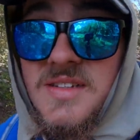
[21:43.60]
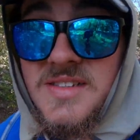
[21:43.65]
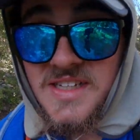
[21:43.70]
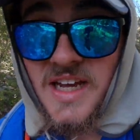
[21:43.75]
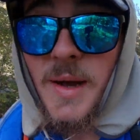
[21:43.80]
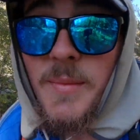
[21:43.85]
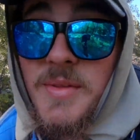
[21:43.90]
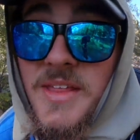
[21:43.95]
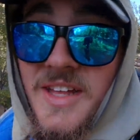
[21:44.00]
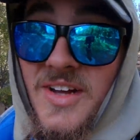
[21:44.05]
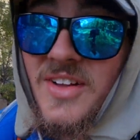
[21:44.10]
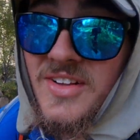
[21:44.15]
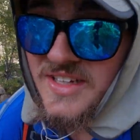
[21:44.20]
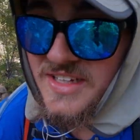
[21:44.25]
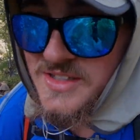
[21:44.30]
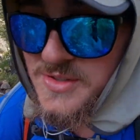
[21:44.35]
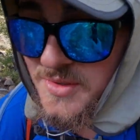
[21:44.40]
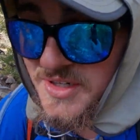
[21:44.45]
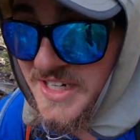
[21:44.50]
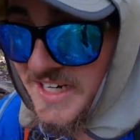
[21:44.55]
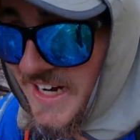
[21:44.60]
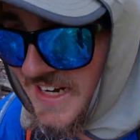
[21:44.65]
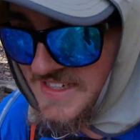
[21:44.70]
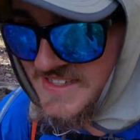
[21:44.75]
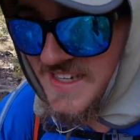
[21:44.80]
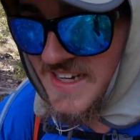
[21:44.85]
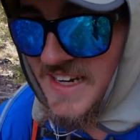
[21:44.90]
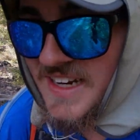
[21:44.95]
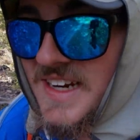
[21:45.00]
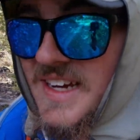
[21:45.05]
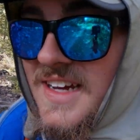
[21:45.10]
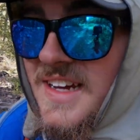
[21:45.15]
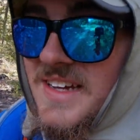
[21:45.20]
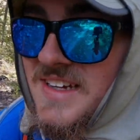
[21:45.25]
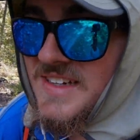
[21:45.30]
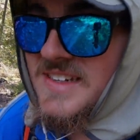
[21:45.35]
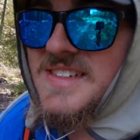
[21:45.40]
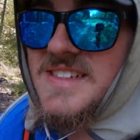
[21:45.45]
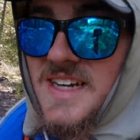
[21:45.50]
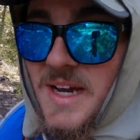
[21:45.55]
Top of the hill needs work, guys.
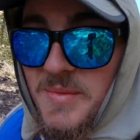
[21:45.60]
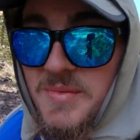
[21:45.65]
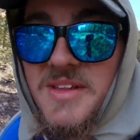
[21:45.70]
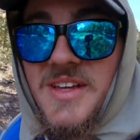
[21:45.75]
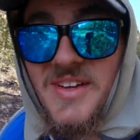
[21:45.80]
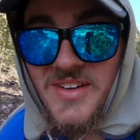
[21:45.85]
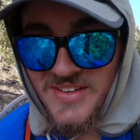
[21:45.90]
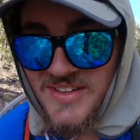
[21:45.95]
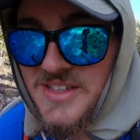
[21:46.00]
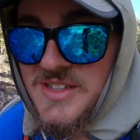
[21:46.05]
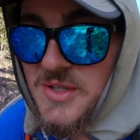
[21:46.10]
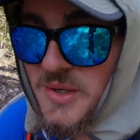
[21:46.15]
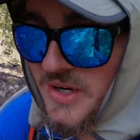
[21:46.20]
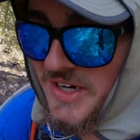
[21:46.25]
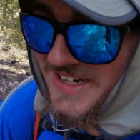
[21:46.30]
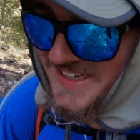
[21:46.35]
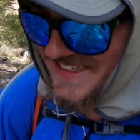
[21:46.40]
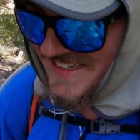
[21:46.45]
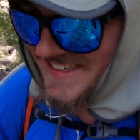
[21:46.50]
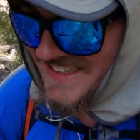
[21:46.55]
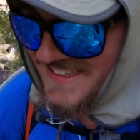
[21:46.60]
Top of the hill needs work.